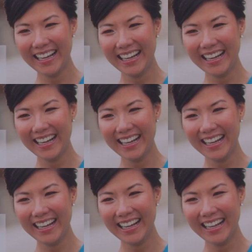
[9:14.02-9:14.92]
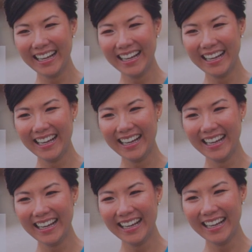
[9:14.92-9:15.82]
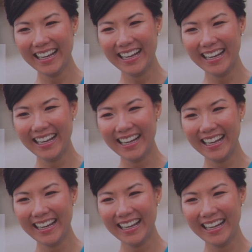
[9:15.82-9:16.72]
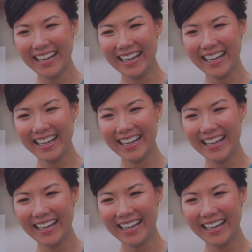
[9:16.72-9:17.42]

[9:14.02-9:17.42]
(silent)